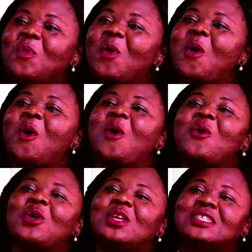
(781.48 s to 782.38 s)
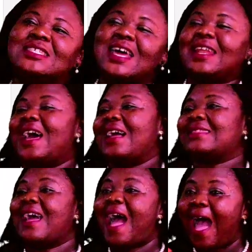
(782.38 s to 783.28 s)
all colleges are now
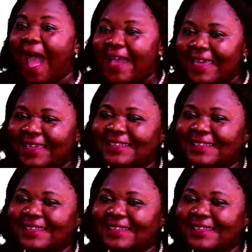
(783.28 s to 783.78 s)
tag.